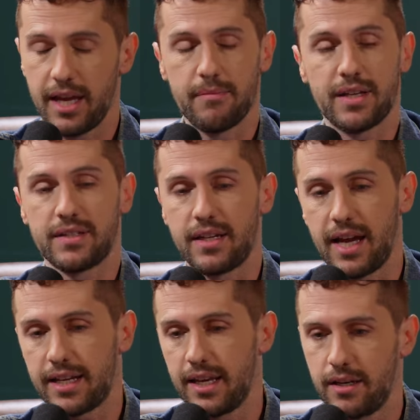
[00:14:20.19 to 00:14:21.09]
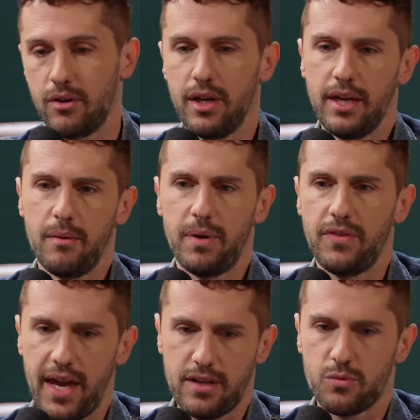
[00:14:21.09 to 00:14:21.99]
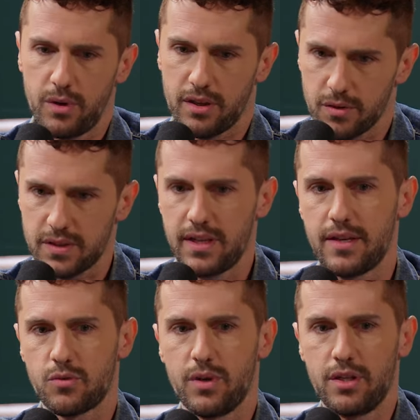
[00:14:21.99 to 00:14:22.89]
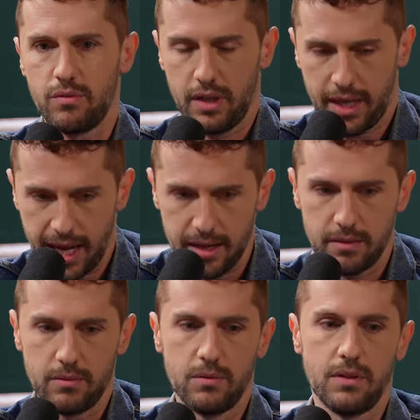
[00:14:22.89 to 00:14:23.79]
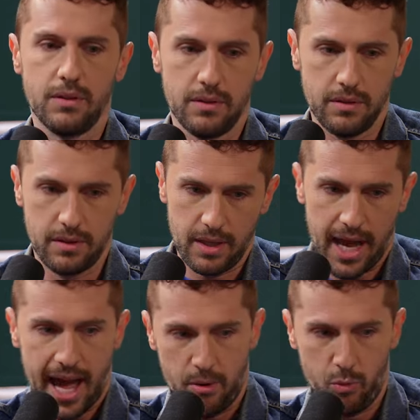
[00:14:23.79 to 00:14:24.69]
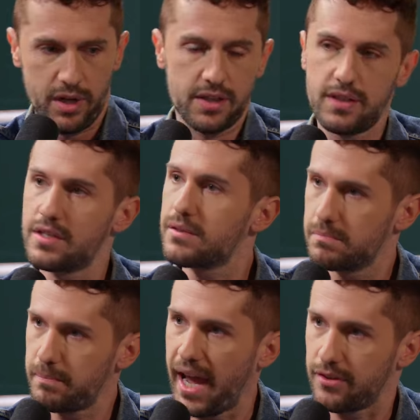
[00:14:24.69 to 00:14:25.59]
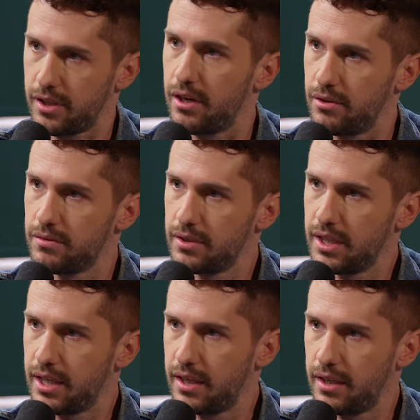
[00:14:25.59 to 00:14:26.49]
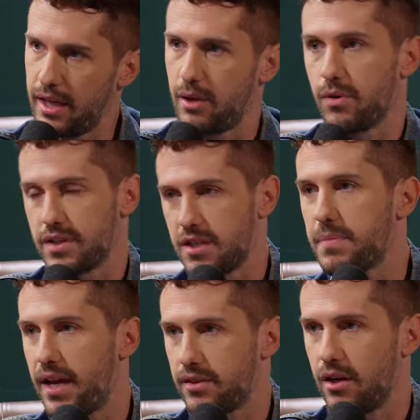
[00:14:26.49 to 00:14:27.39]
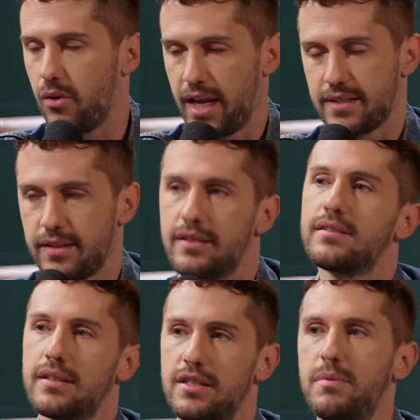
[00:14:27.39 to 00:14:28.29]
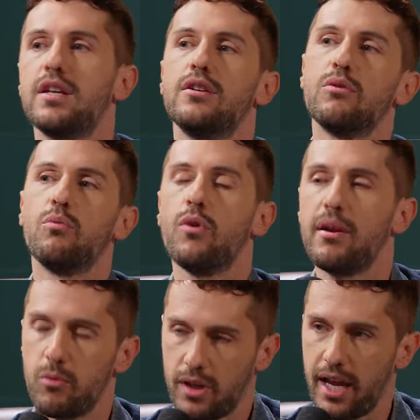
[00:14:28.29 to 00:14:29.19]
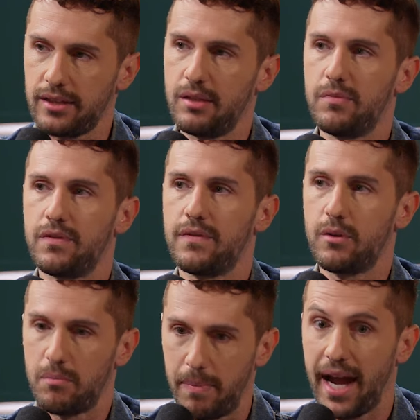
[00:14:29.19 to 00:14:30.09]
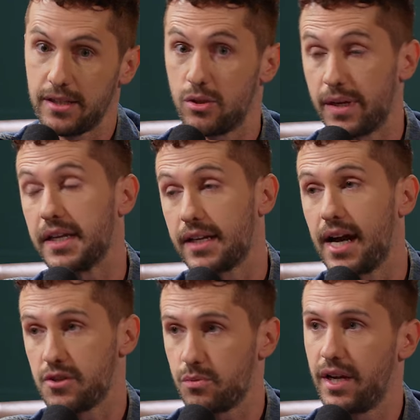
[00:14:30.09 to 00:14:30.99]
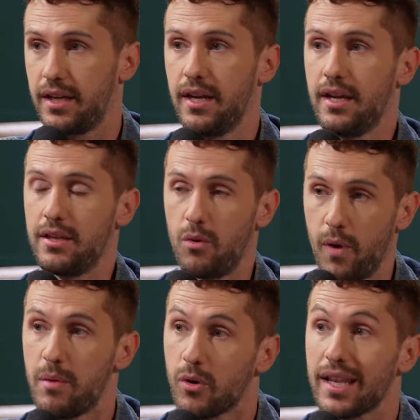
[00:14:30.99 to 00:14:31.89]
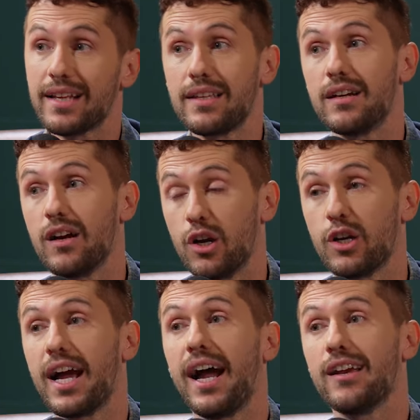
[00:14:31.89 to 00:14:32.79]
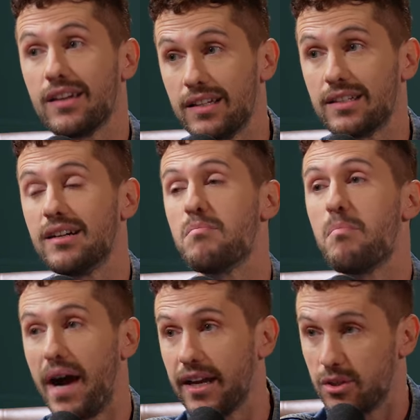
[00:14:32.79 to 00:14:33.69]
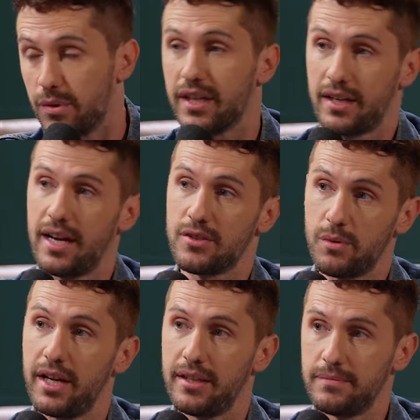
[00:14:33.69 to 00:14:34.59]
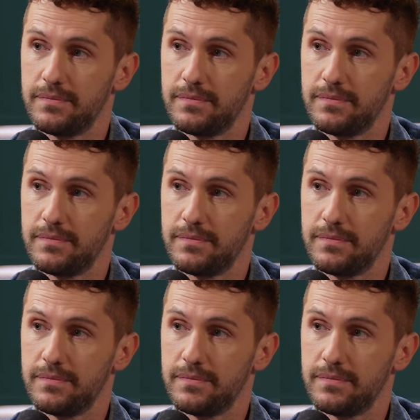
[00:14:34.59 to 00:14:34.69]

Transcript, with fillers: I'm not saying God can't heal. But that is one of those things where you look at the, the how, where does this path go? And where does this path go? And statistically speaking, you're way more likely to be fulfilled by doing it God's way. You're way more likely to earn a higher income by doing it God's way.